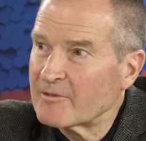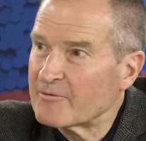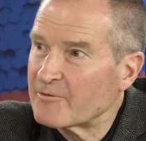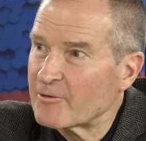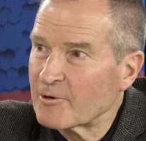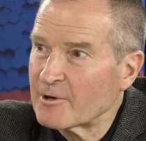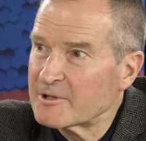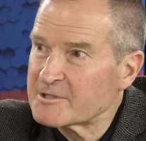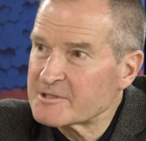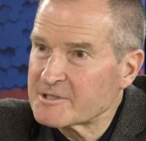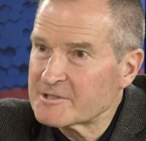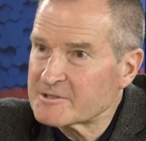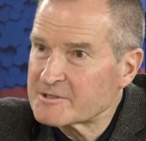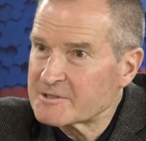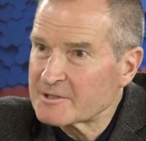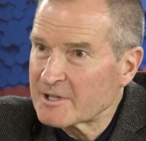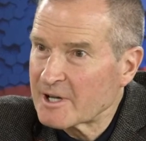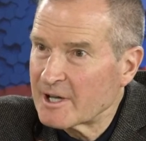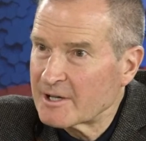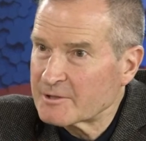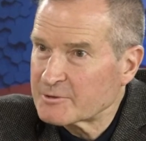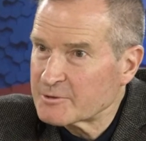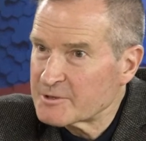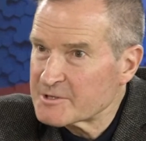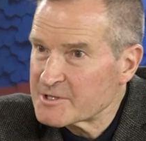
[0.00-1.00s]
for instance, the
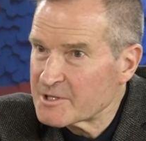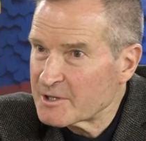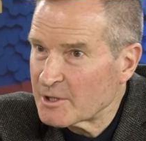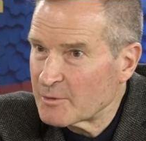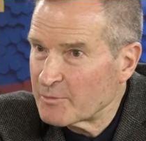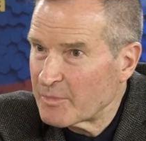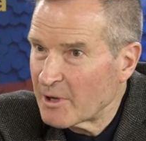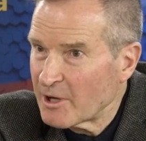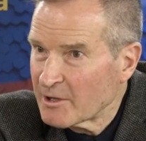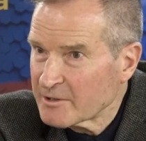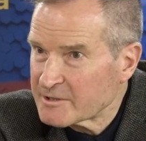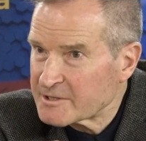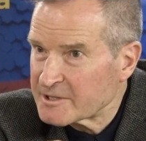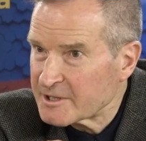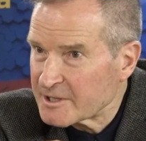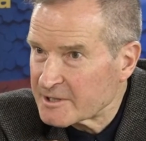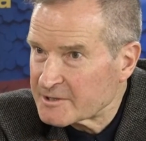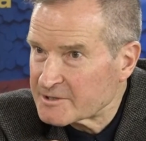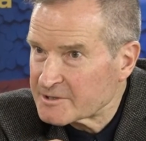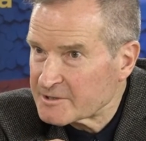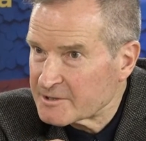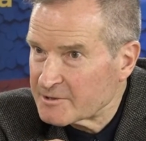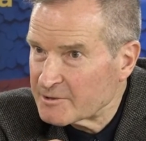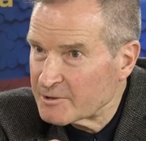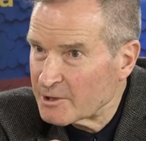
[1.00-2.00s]
countries in the
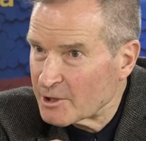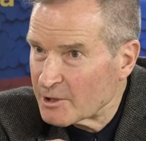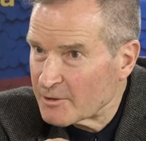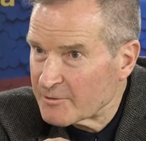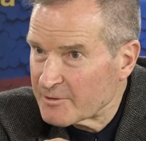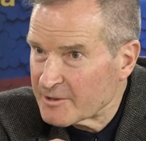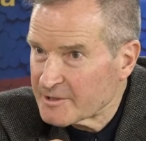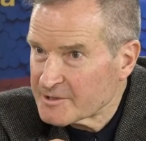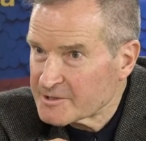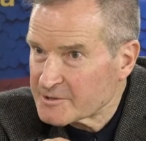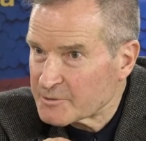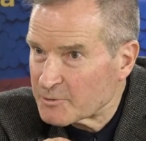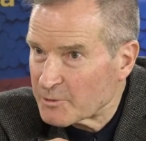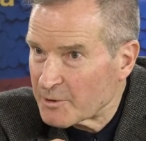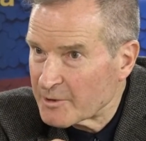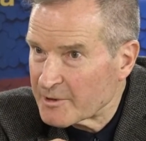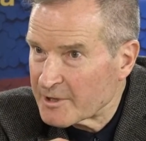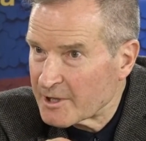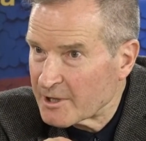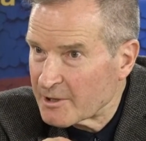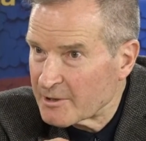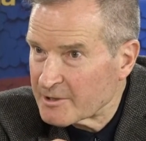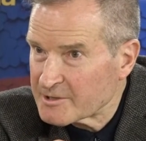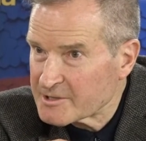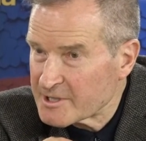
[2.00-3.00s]
Baltics nervous, where
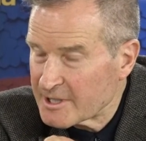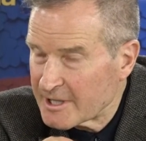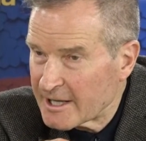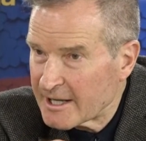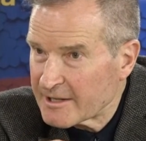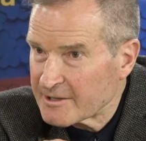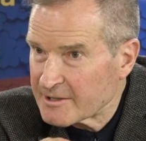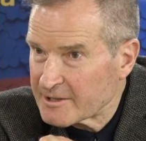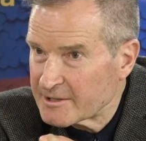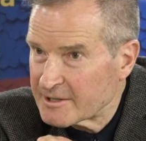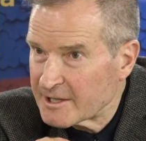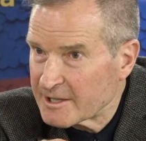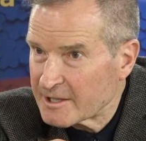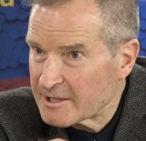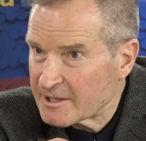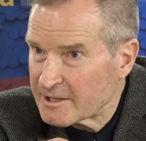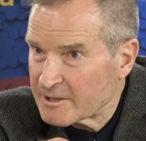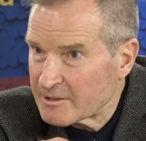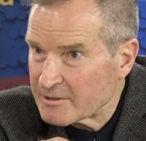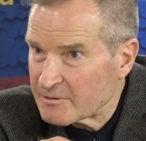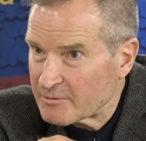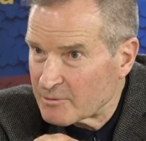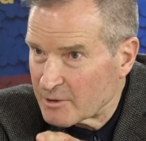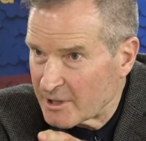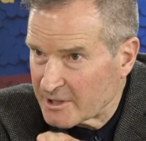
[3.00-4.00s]
there is an ethnic
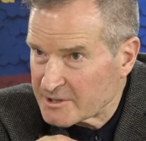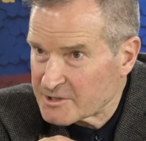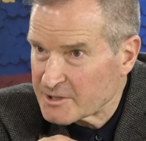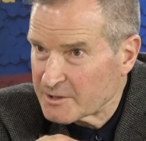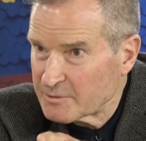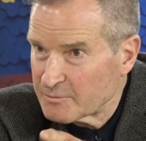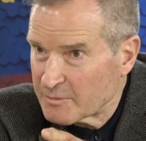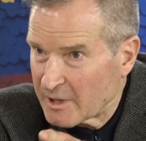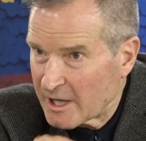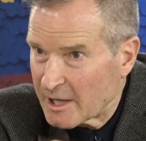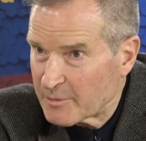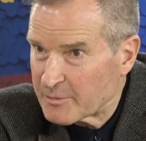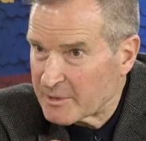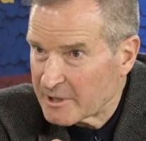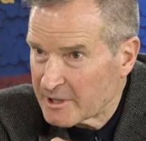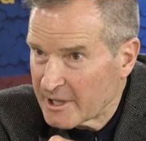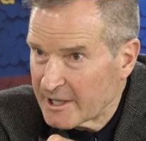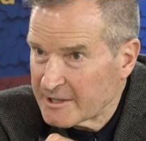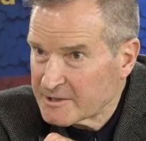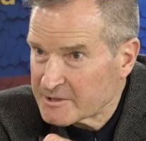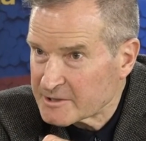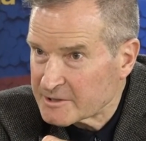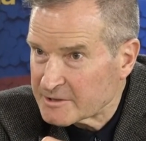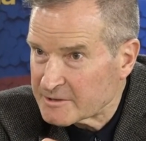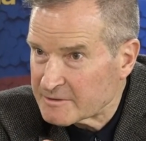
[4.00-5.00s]
Russian
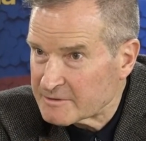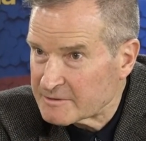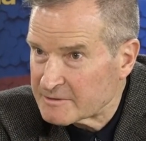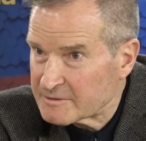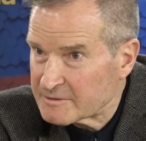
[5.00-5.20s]
population,